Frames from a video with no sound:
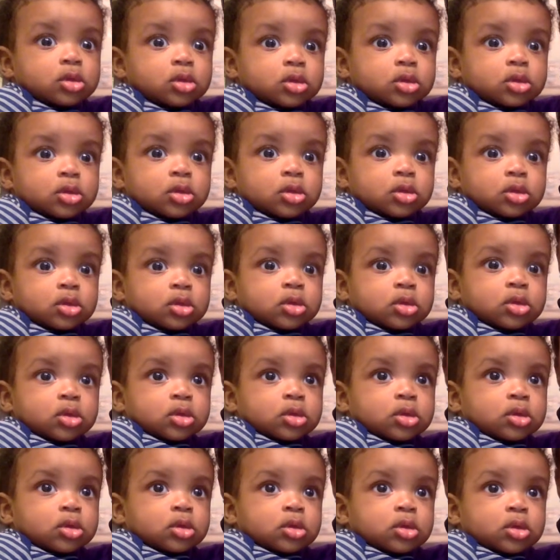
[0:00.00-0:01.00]

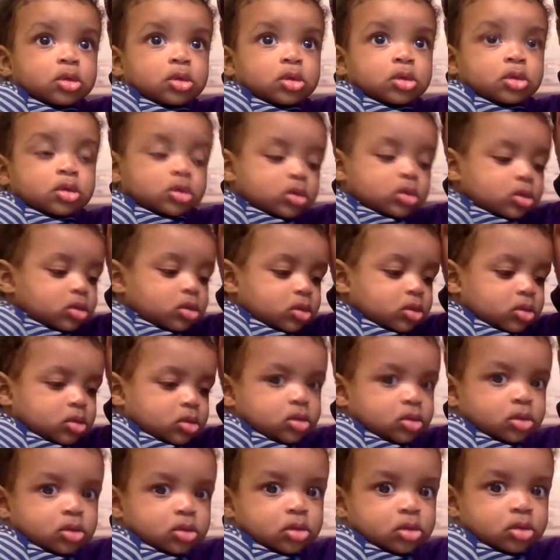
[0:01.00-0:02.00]

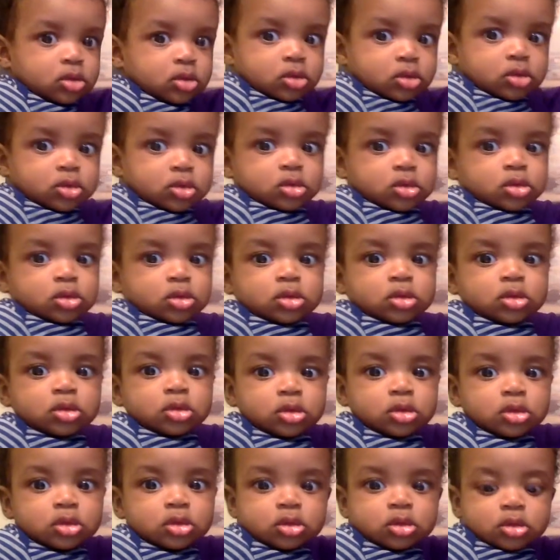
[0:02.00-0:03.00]

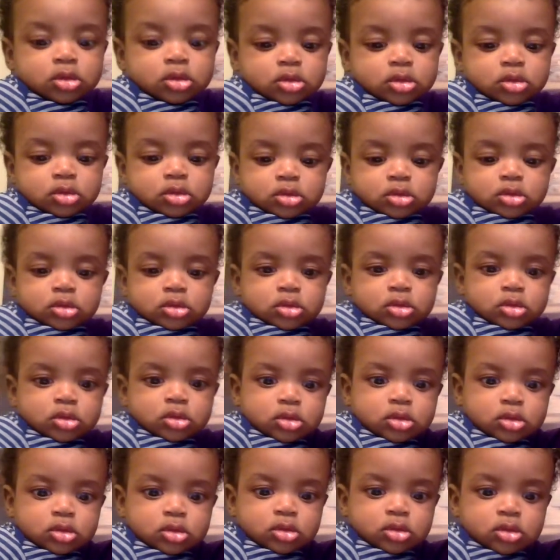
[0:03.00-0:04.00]

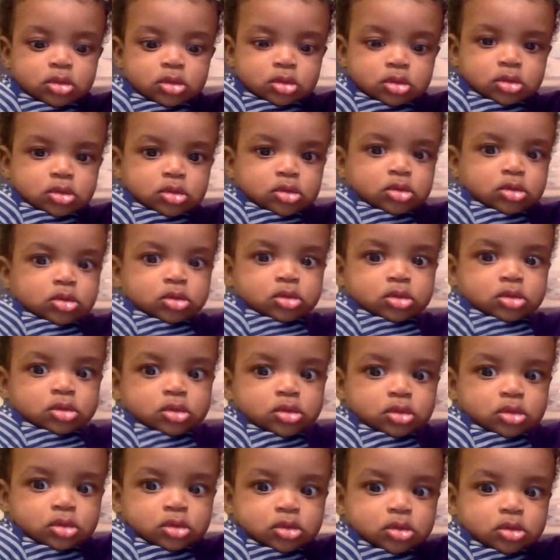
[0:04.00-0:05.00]

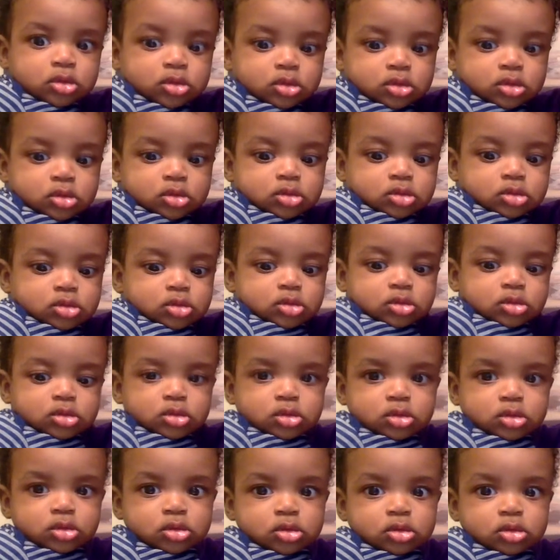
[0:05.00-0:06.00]

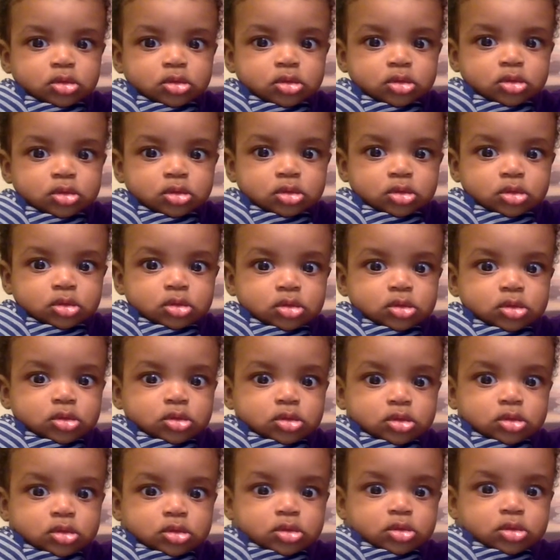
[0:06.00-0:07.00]

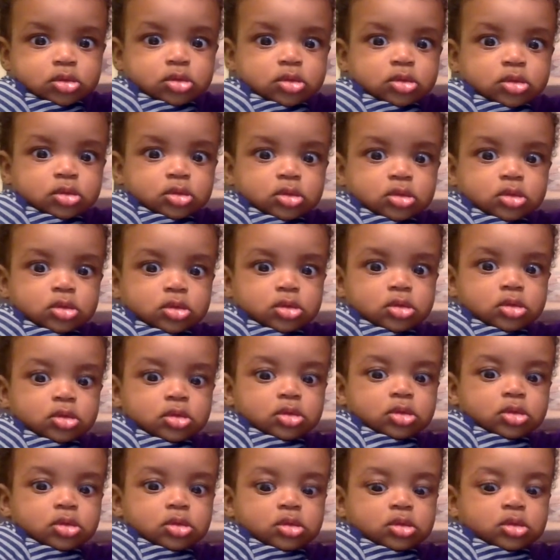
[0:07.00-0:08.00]
(not speaking)